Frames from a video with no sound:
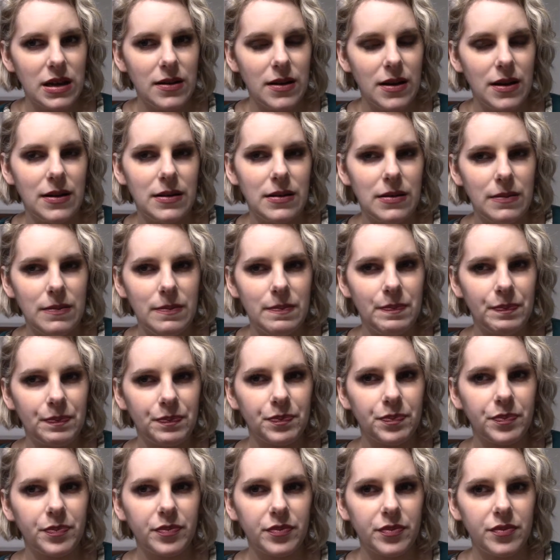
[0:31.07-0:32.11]

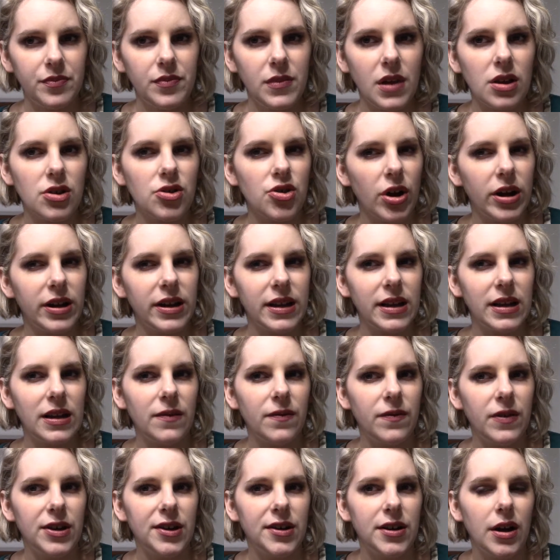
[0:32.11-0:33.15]
try to kind
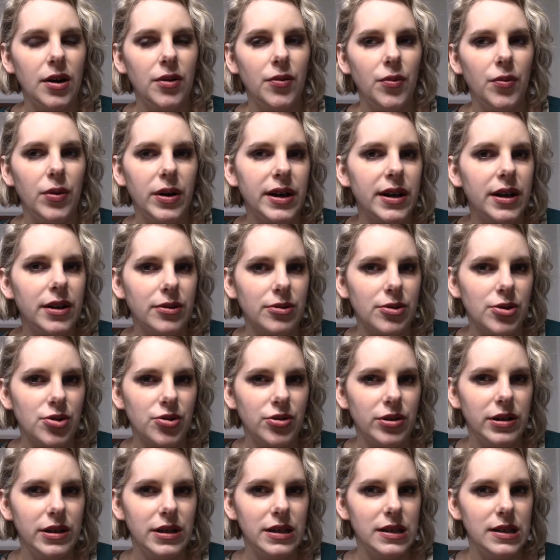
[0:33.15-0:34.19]
of figure out what Color
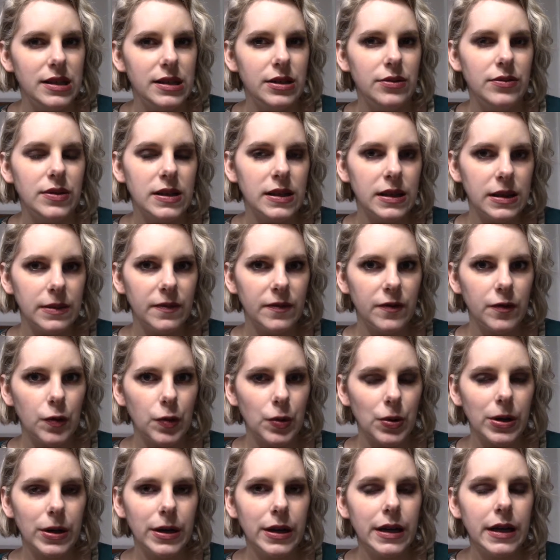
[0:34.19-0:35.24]
Street is using them
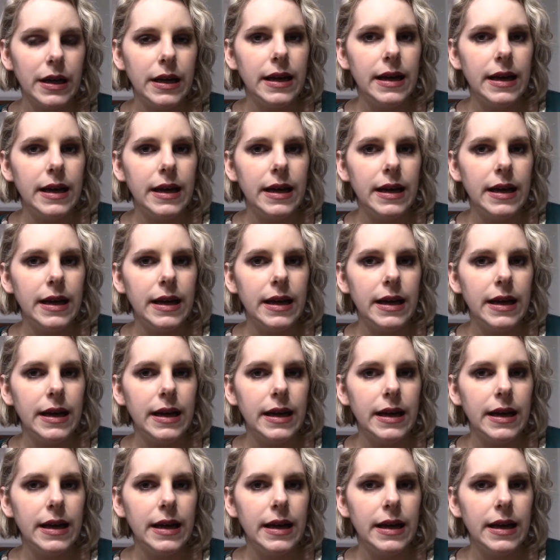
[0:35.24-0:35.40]
for